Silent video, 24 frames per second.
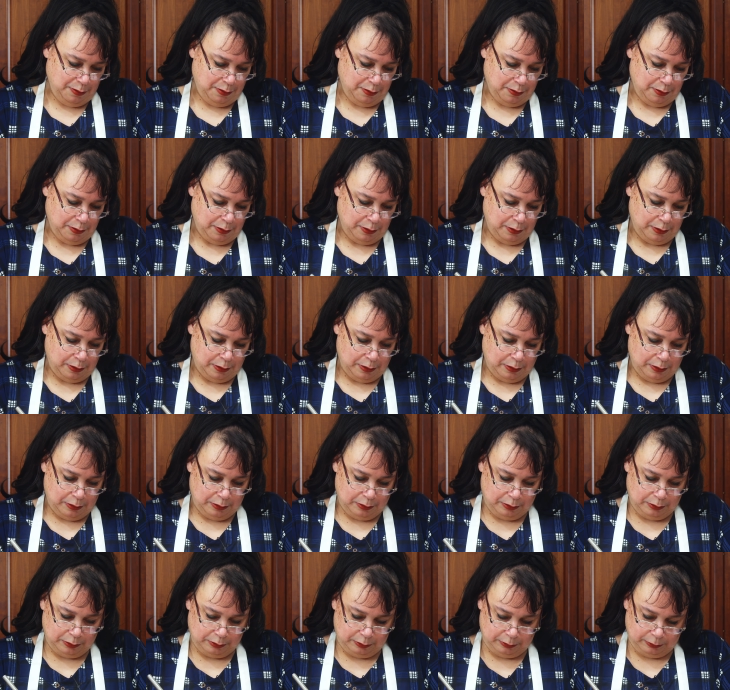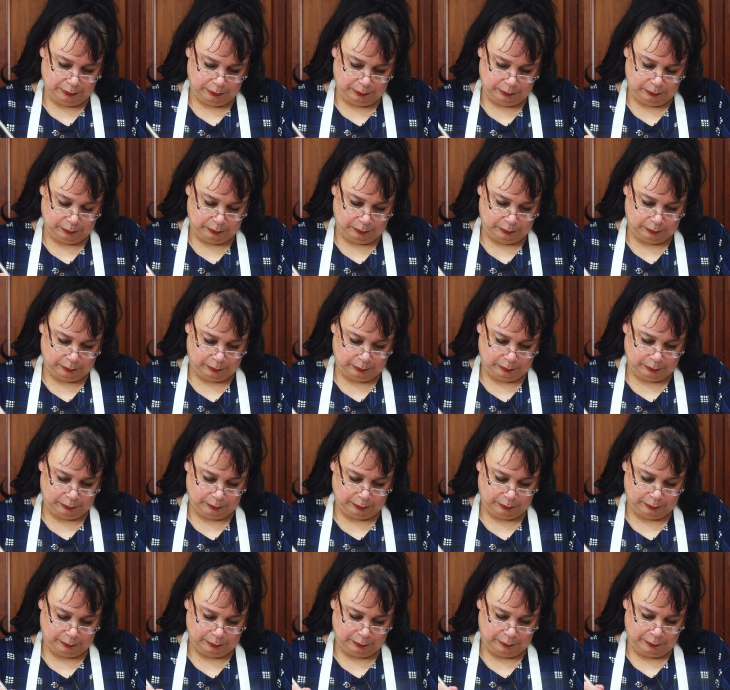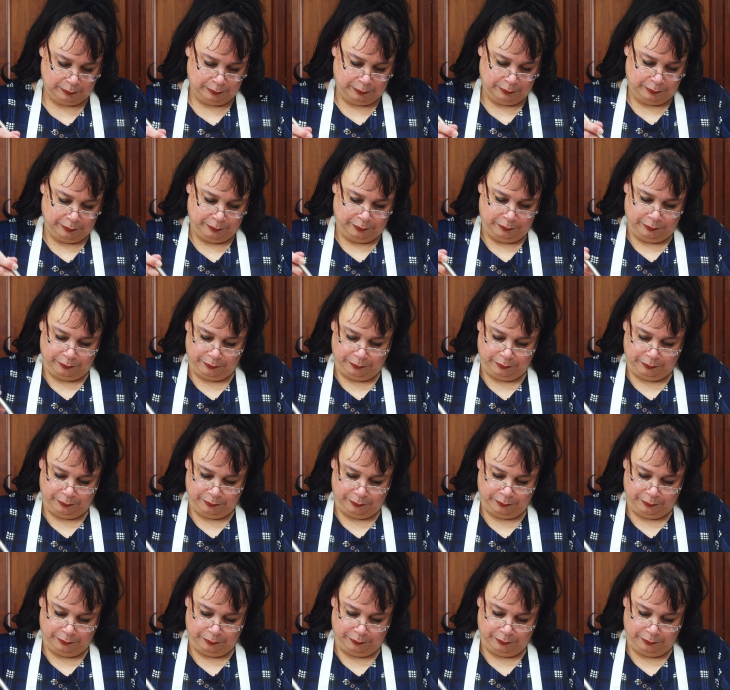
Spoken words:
[no speech]